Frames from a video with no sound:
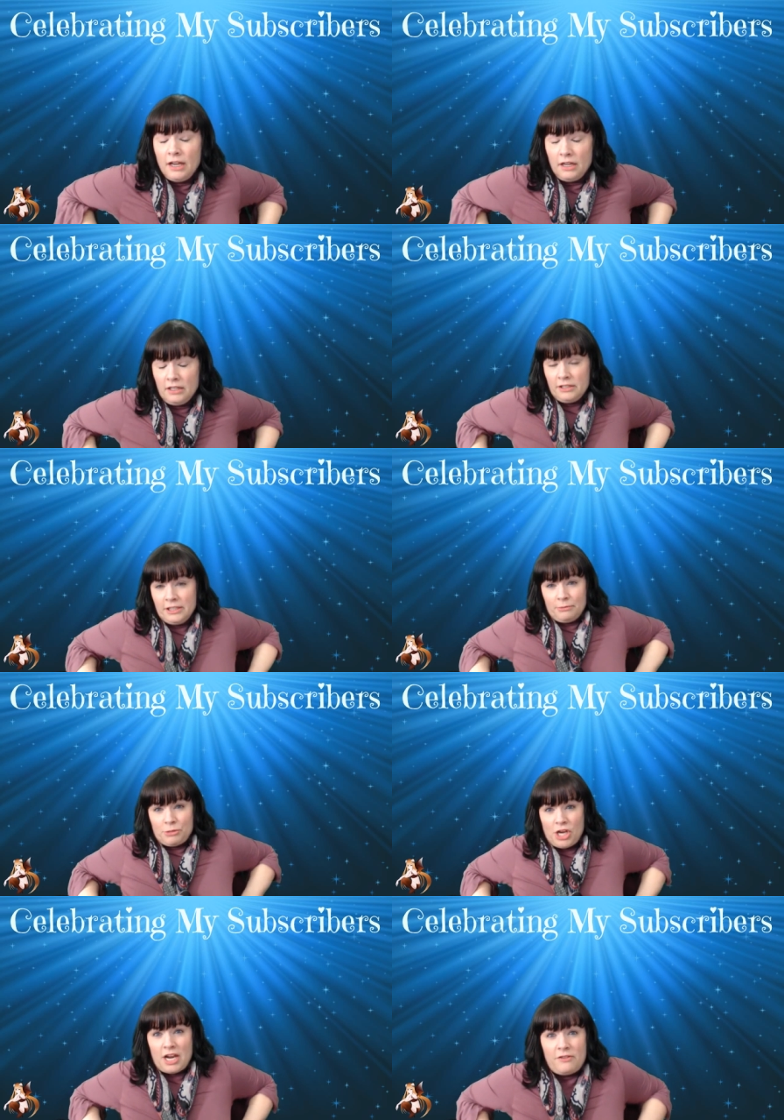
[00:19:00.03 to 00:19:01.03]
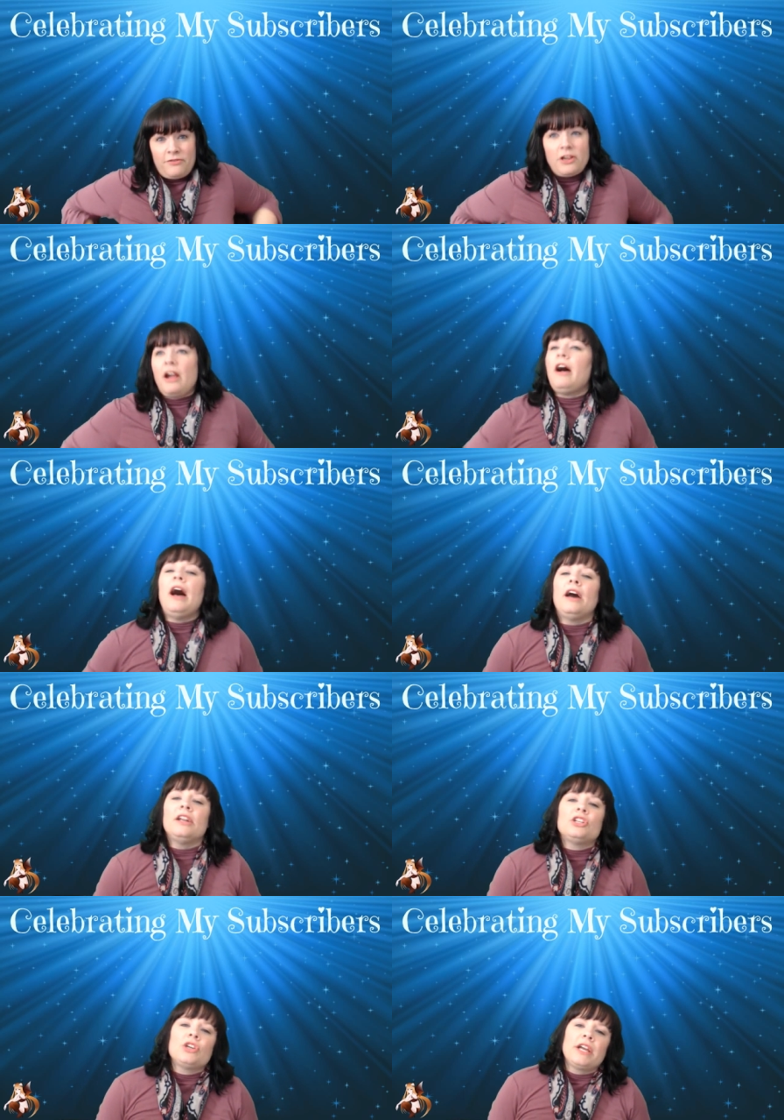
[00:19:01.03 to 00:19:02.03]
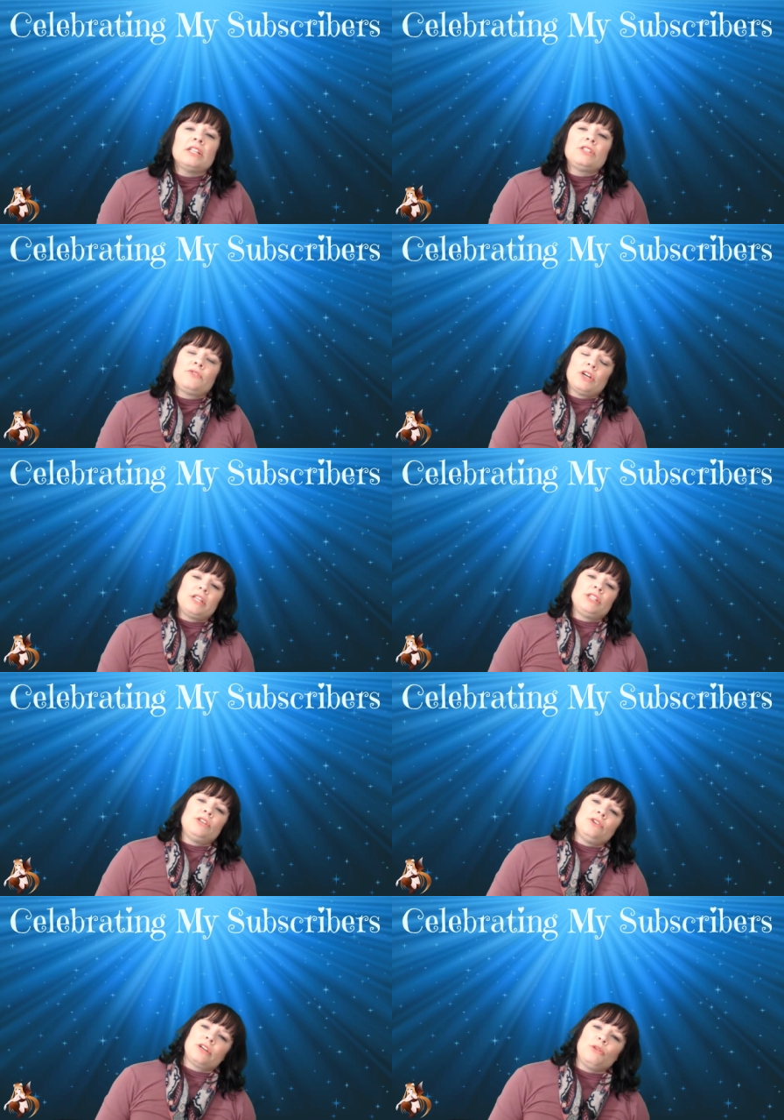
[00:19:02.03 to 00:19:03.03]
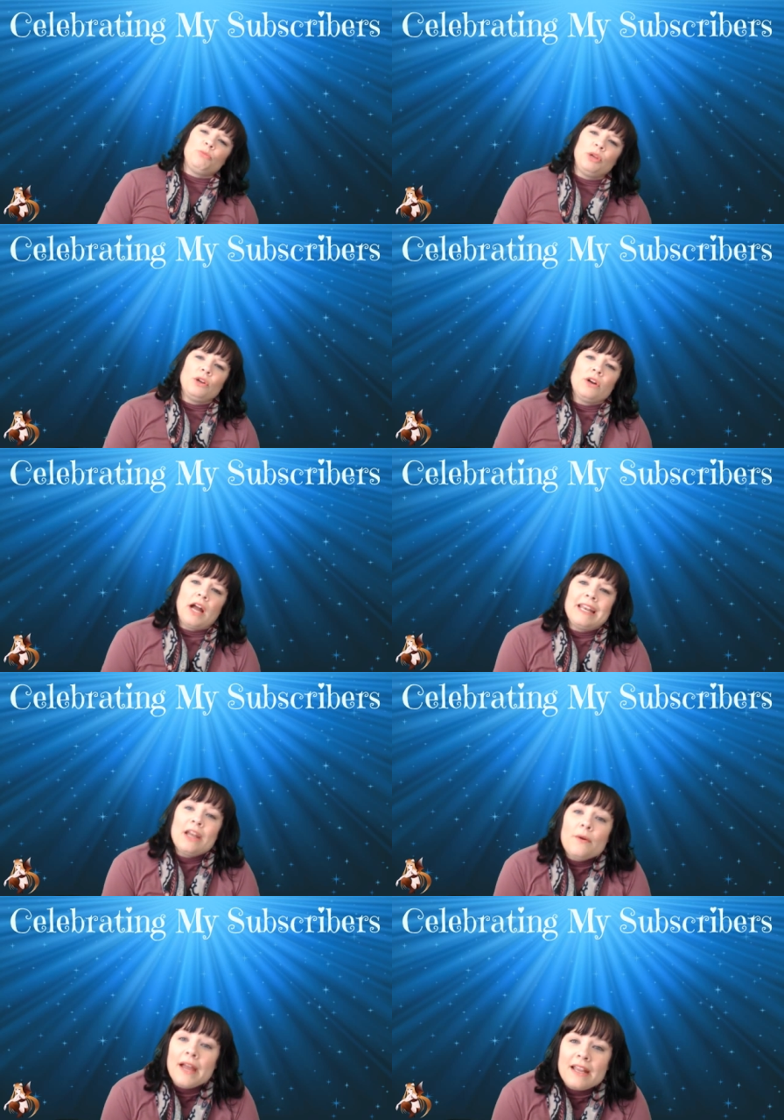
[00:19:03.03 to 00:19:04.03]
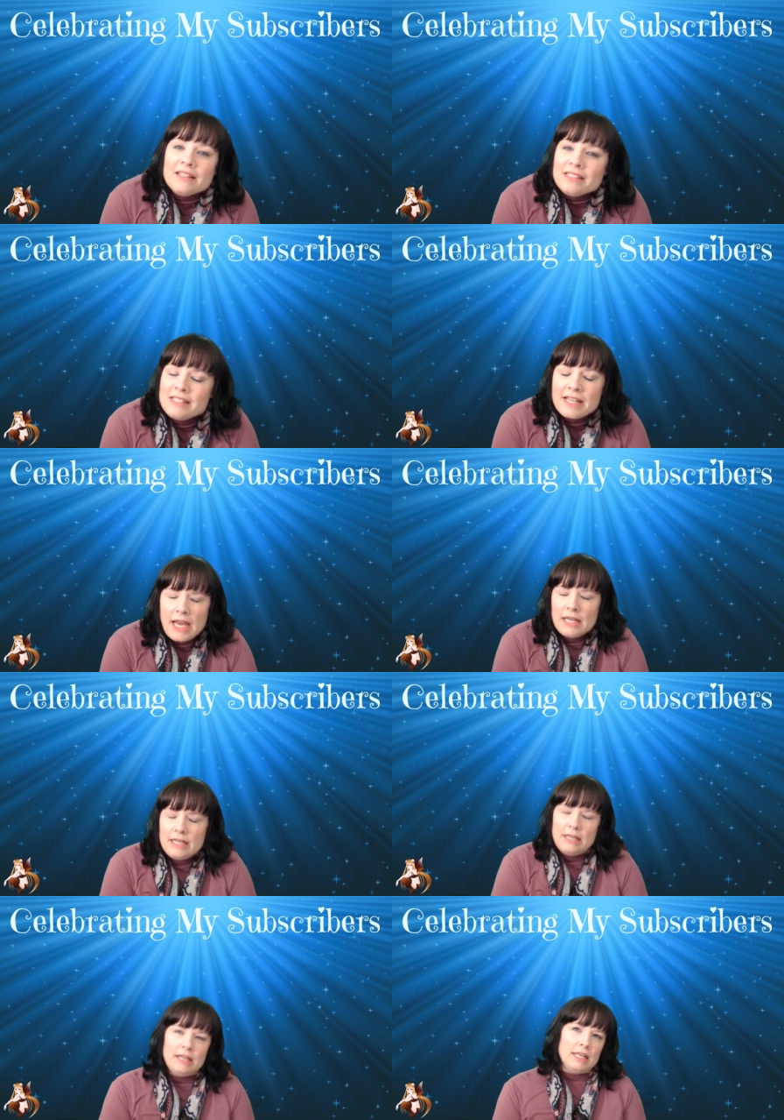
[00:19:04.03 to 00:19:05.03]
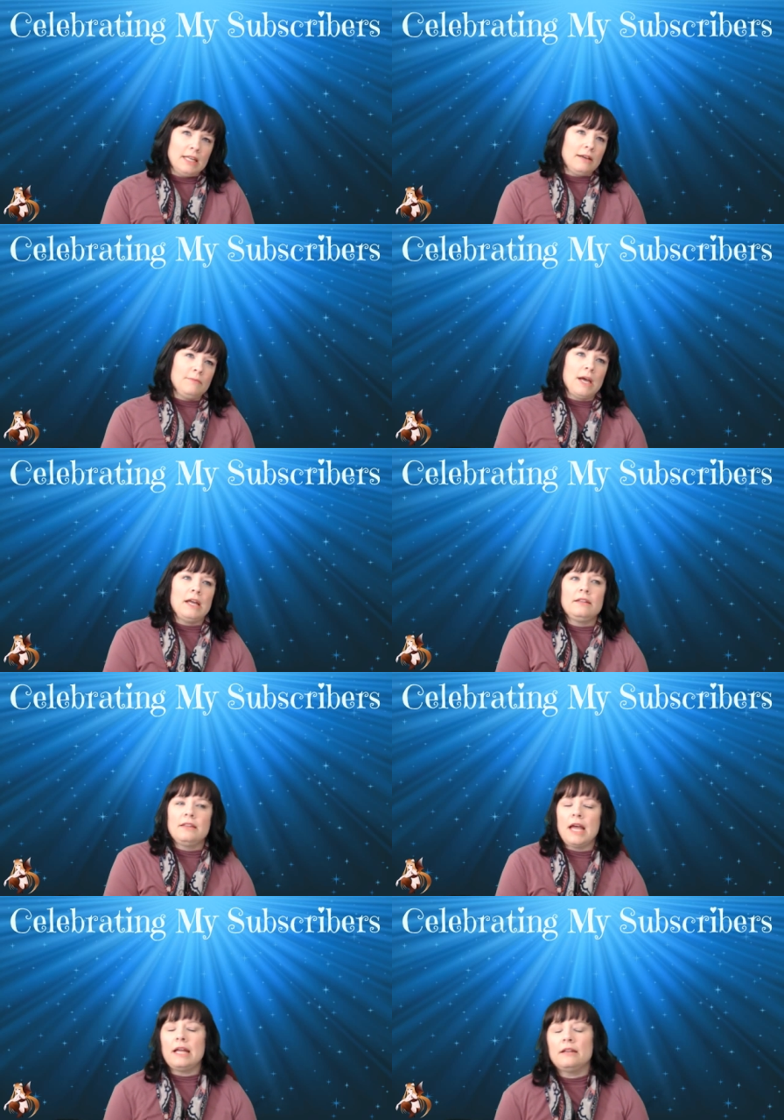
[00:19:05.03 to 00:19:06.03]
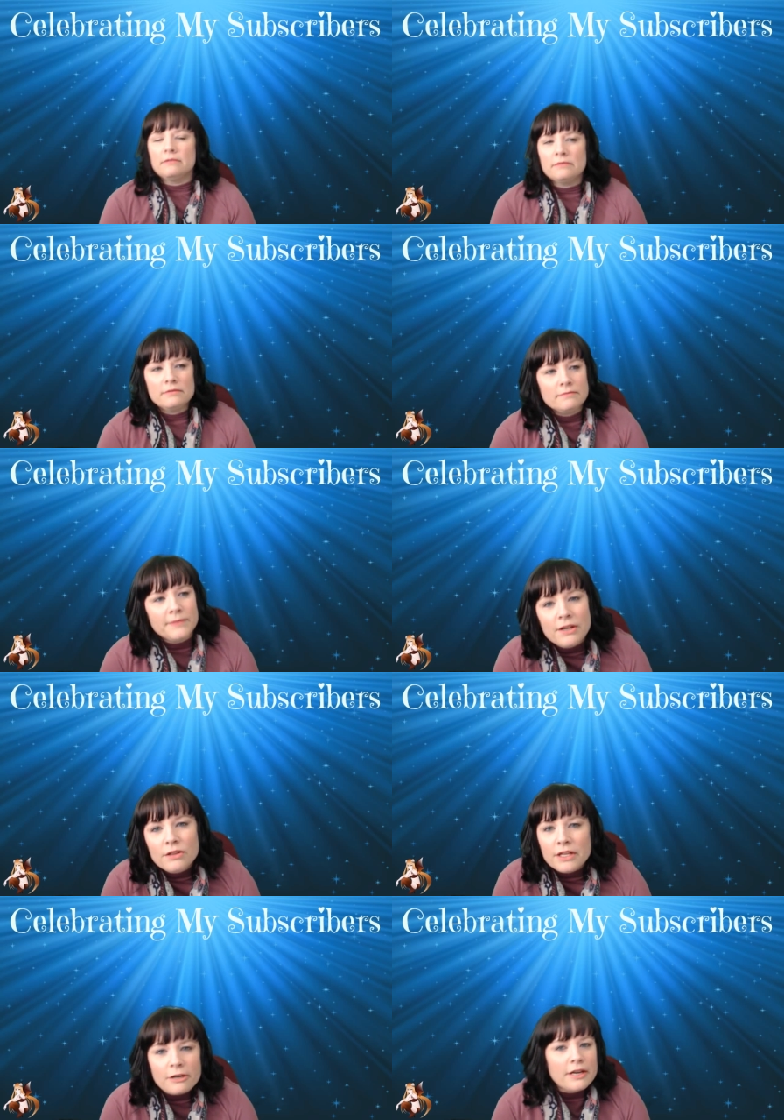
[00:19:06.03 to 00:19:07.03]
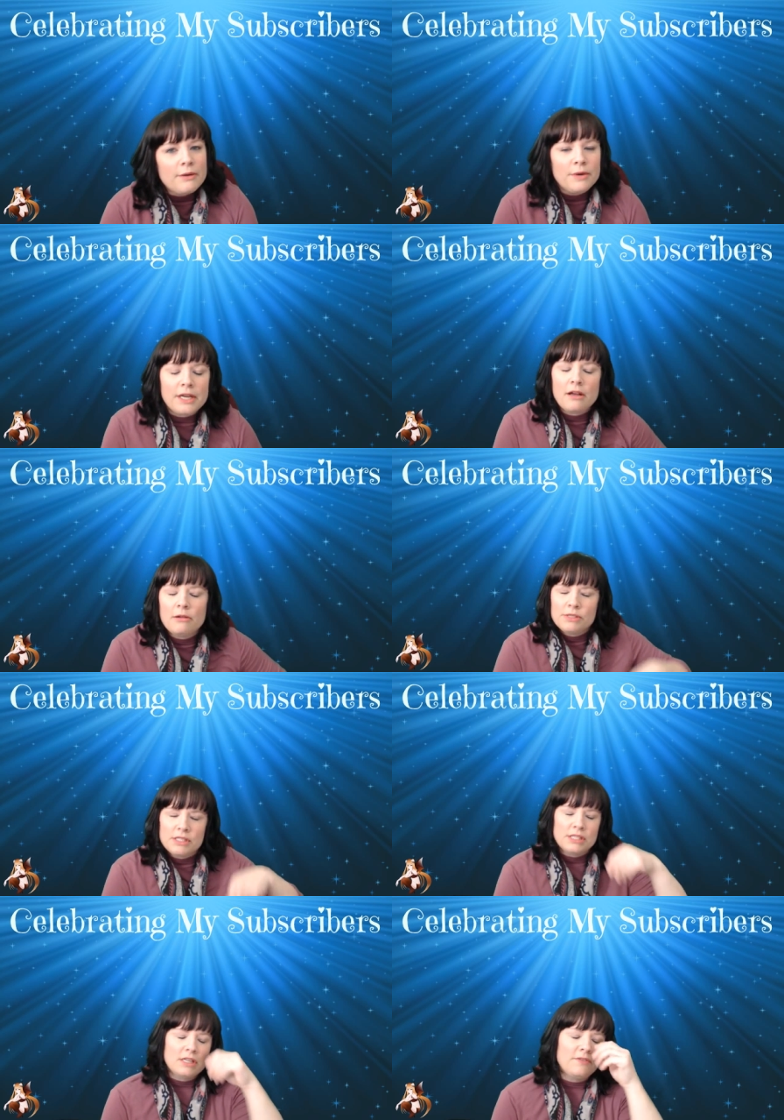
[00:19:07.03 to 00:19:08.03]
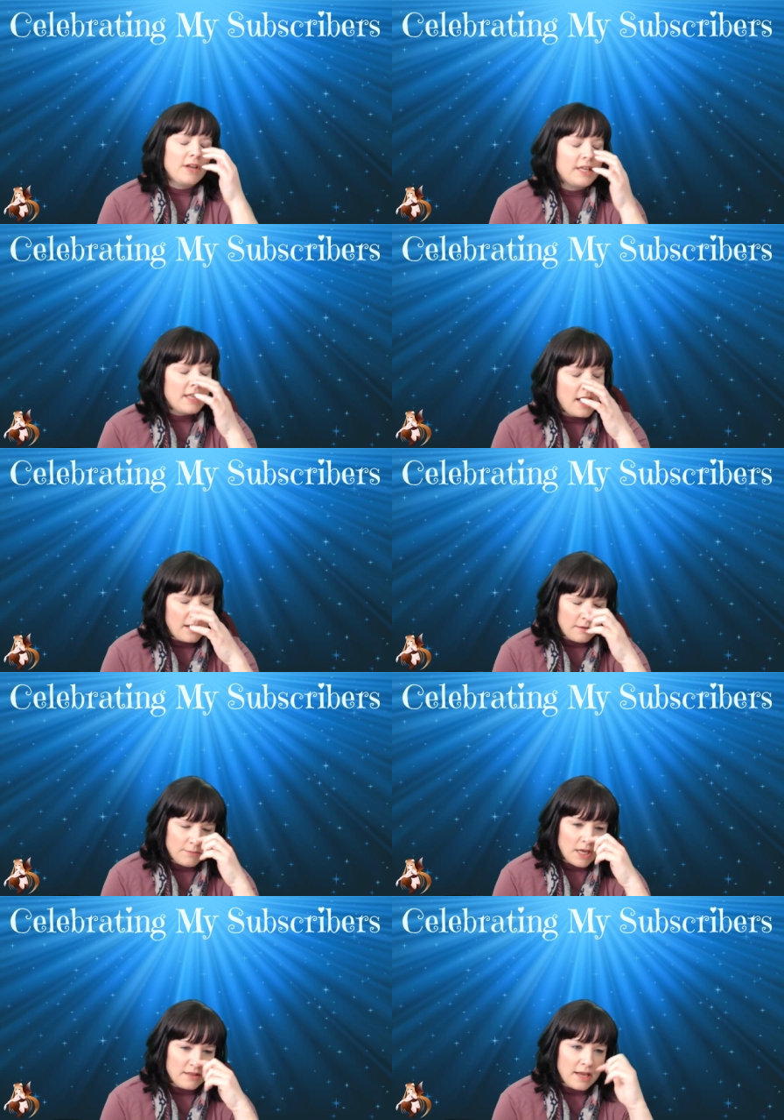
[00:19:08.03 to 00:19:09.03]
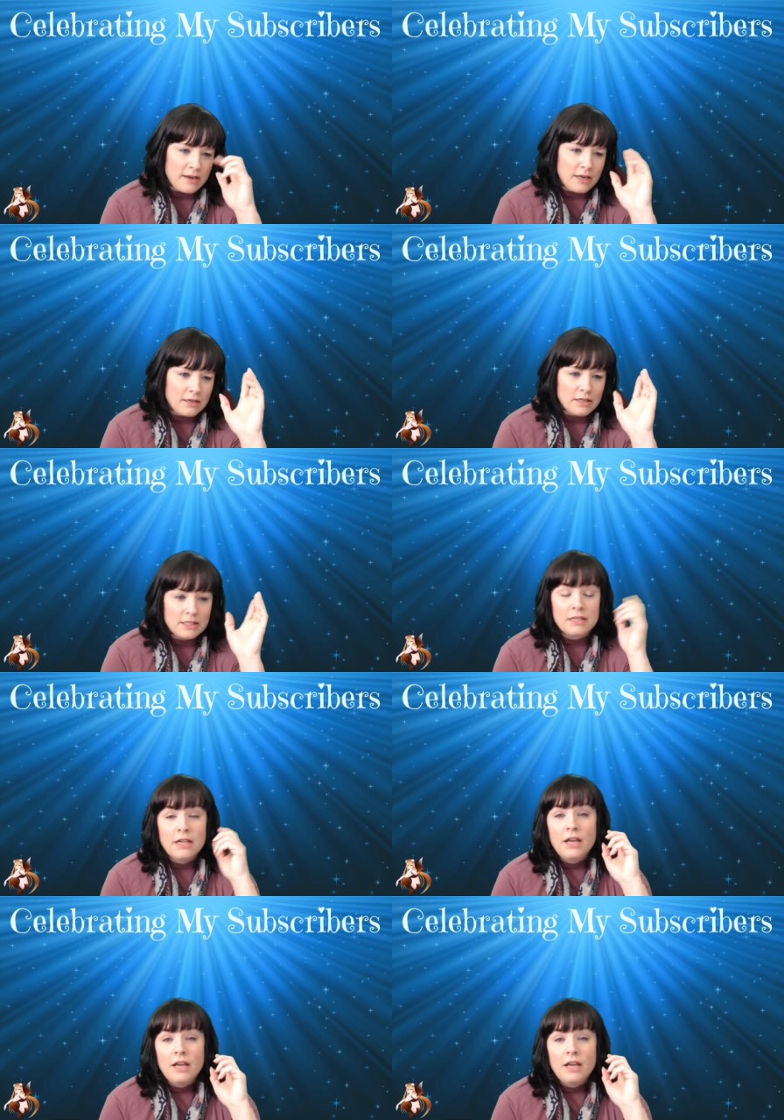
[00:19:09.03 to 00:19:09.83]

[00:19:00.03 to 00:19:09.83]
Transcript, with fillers: I'm trying to figure out how to transfer it to the computer. I know I can scan it in. I'm not that illiterate when it comes to stuff like that. I'm not that ignorant.